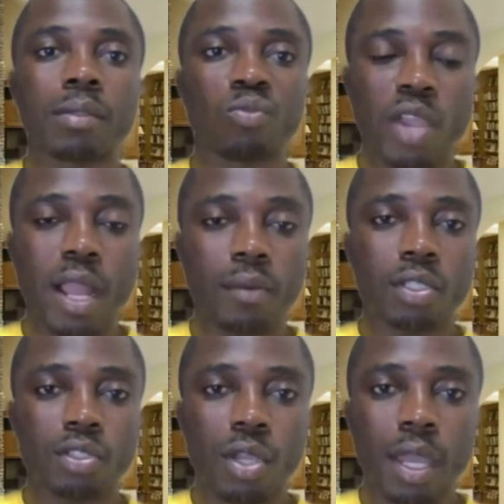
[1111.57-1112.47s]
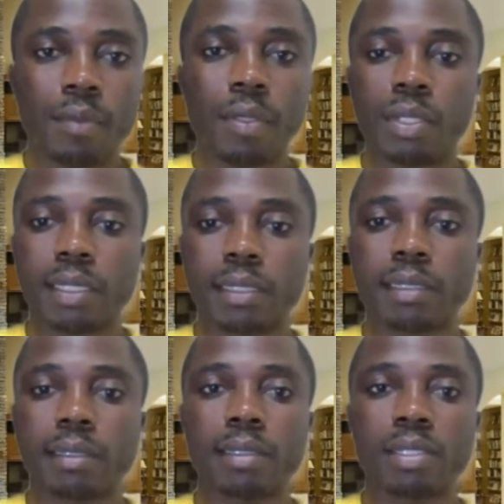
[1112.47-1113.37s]
We are going to help you with it,
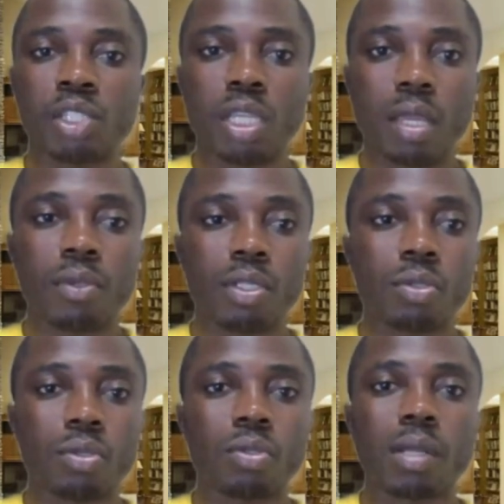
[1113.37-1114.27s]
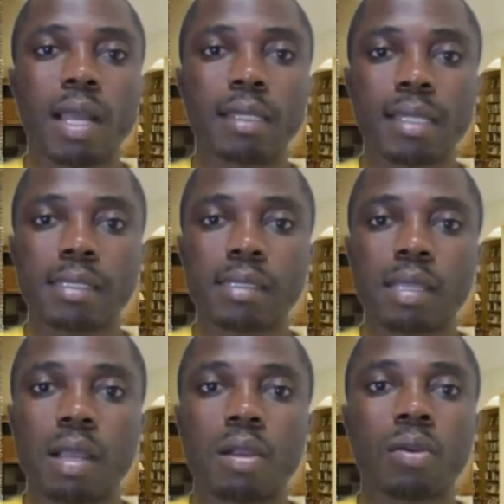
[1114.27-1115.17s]
share with you, and that is
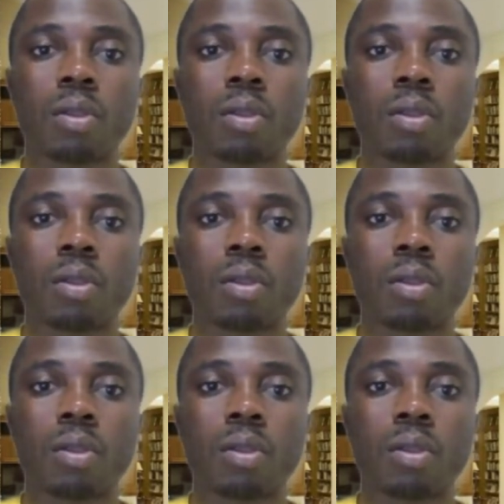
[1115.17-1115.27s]
how